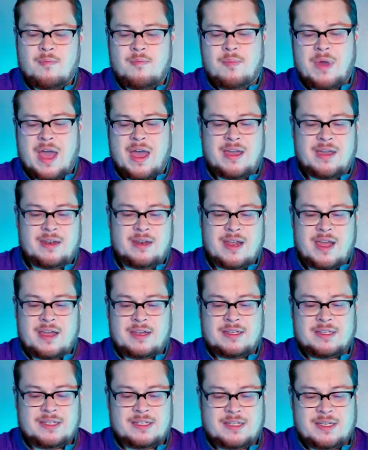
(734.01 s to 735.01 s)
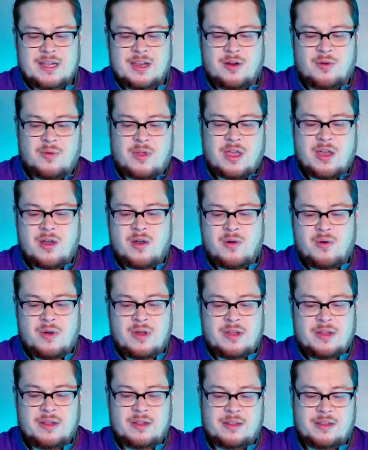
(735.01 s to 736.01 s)
Bang, next, here we go.
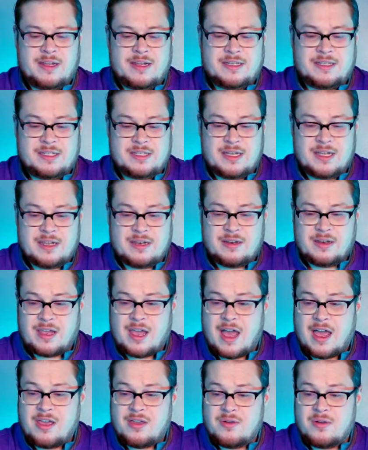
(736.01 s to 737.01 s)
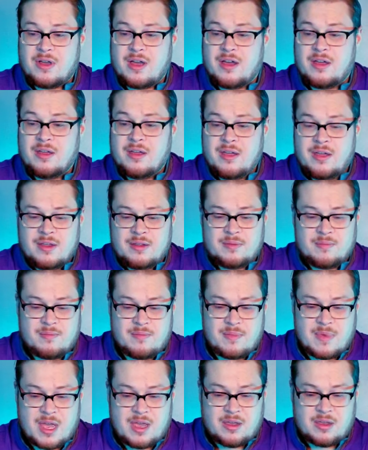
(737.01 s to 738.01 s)
Let's see it. Cayuga
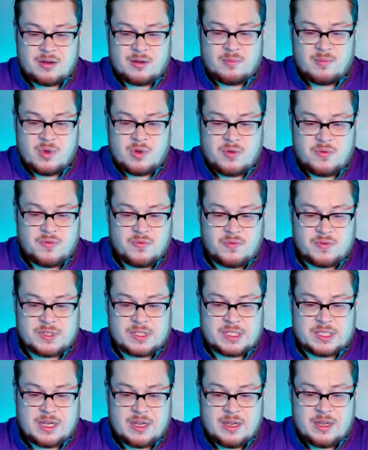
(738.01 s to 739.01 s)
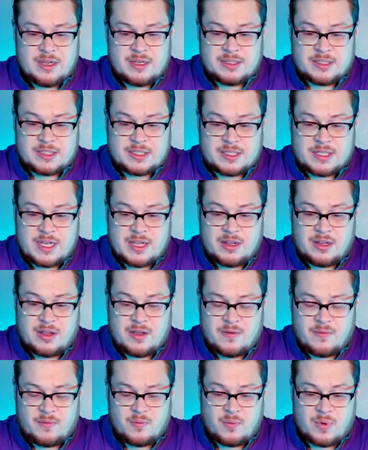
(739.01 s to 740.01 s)
making her moves. Seal
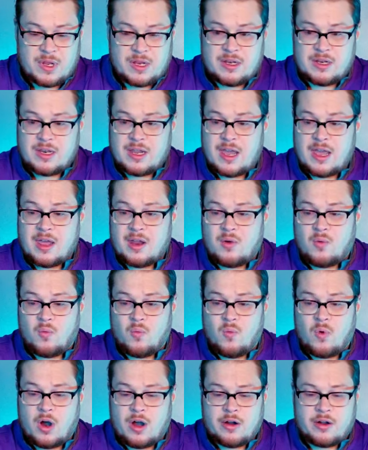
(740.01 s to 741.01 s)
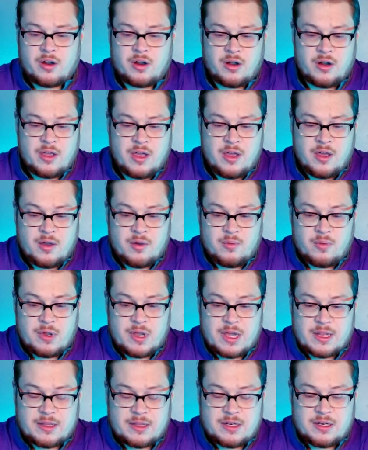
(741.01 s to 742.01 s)
of Wind and Water. We
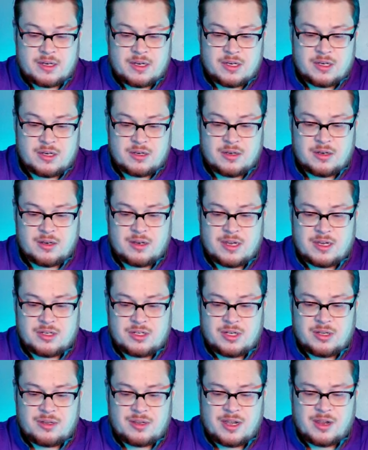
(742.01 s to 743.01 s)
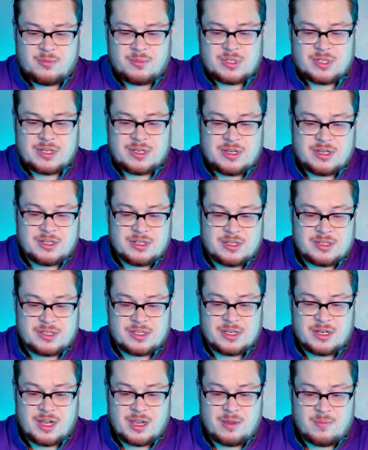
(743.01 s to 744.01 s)
got the nin Ninja. I almost said Ninja. It's
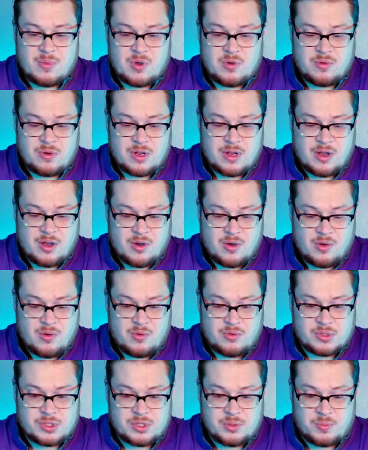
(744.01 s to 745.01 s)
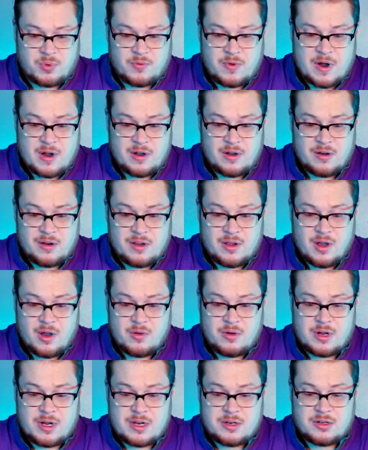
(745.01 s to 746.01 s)
the Night Moon. Oh, super rare.
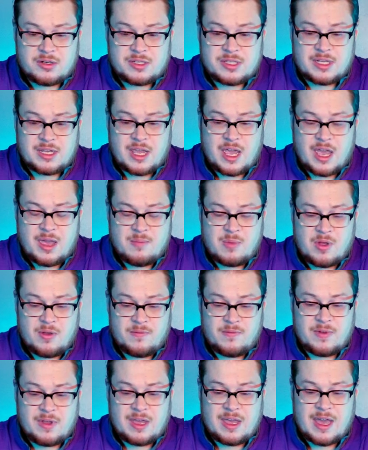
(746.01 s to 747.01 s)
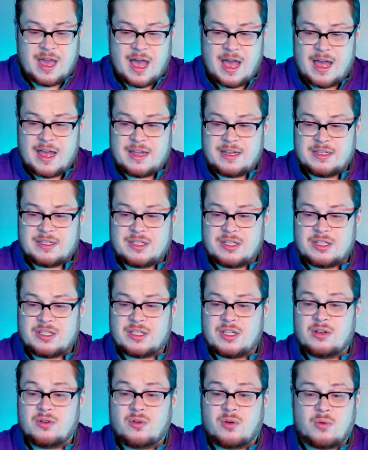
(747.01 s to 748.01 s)
Odin enters the Game of Gods, just
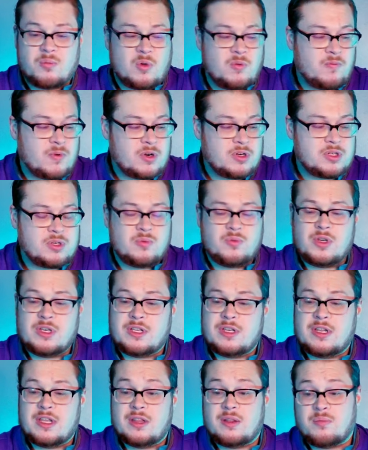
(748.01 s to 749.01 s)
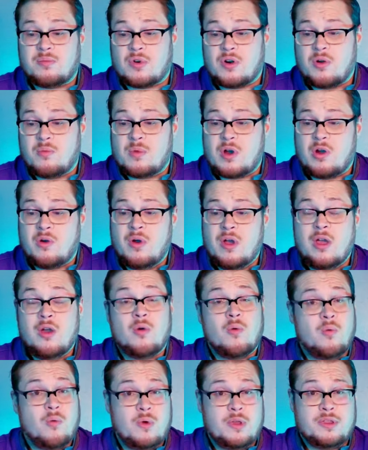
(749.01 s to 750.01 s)
the normal version. We did get the promo
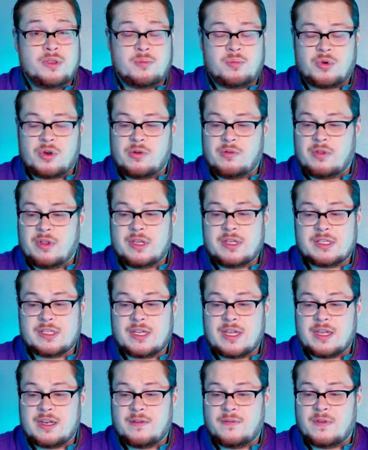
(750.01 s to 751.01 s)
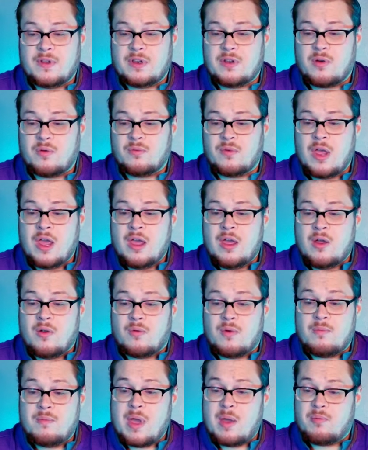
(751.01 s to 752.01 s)
with the pre-release kit if you don't
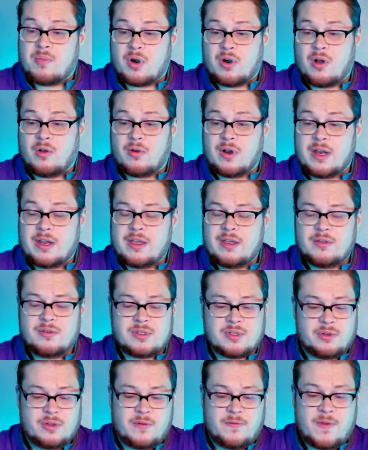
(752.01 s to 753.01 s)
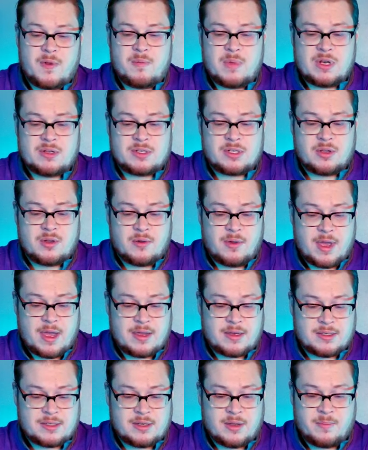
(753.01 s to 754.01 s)
Remember already. It was only a few minutes ago,
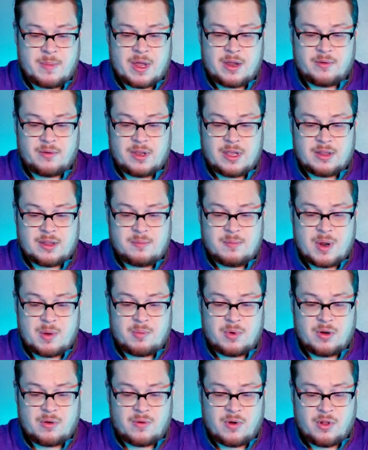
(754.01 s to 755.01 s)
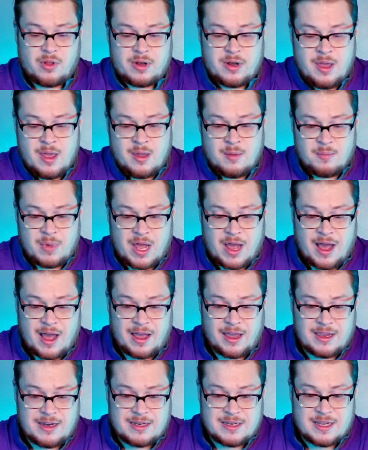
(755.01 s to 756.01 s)
guys. Come on, get the memory rolling.
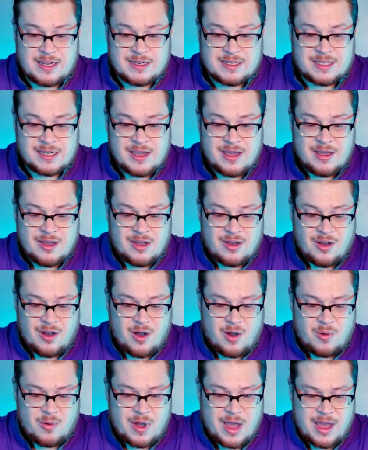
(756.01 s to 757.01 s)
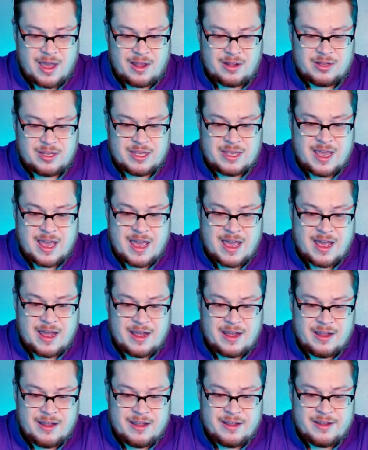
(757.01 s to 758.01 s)
Behind it. Oh, hell
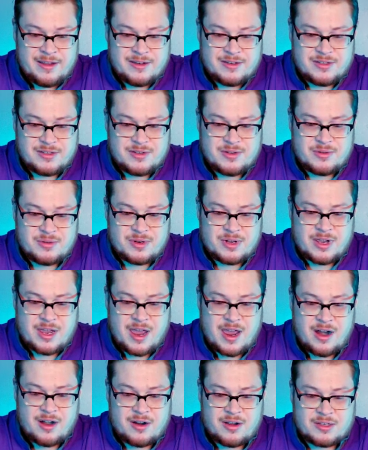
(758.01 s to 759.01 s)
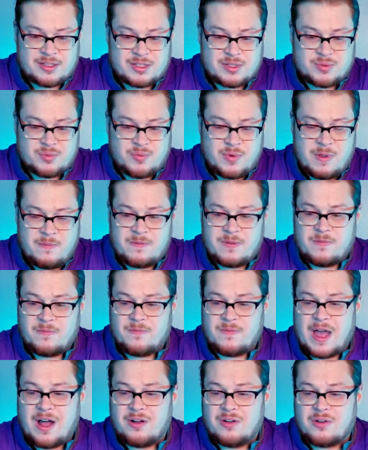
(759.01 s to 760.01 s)
yeah. Dude, Kara, Swift
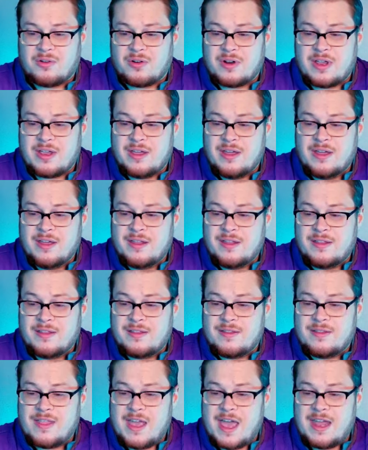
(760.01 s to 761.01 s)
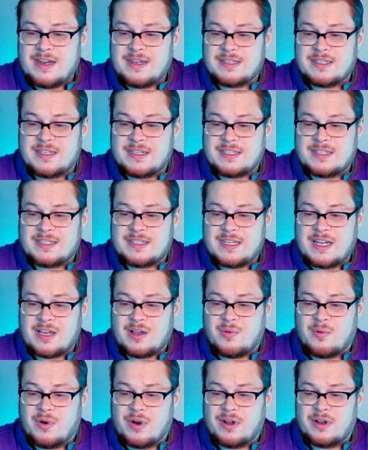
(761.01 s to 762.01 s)
Valkyrie. That is a
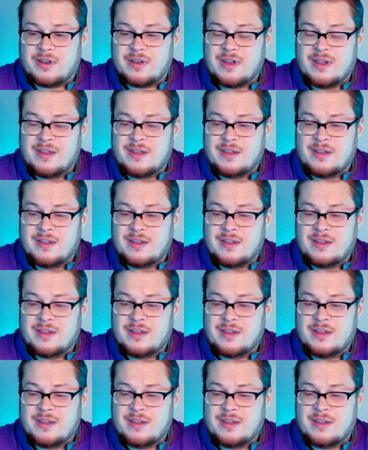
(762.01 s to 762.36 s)
sick one.